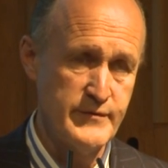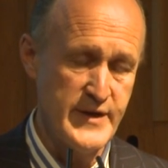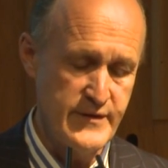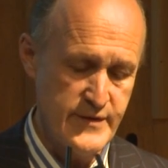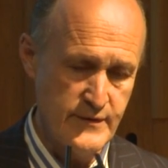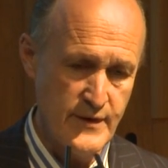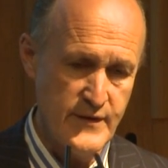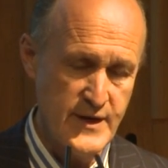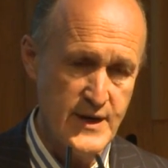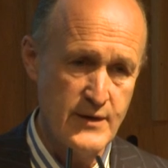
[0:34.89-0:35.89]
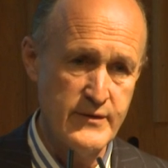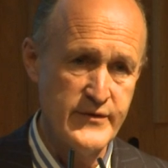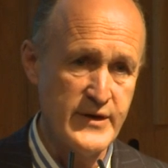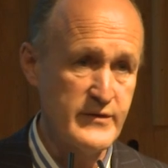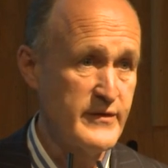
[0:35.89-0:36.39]
of dating that the current
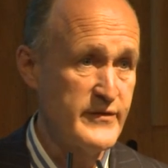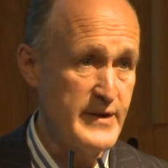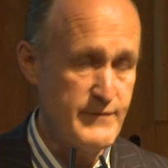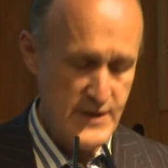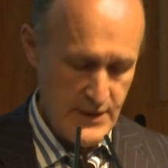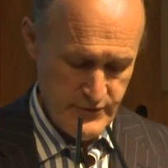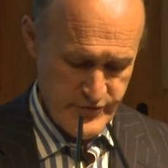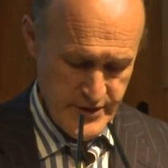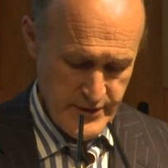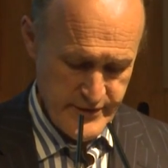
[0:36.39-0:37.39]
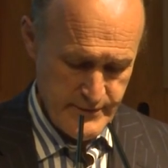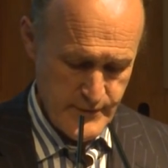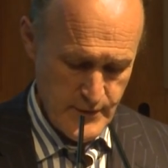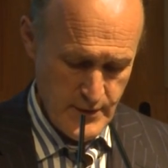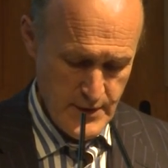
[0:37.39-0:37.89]
Secretary of State for Culture goes in
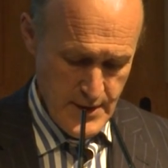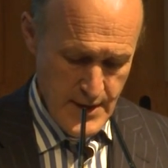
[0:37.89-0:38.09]
for.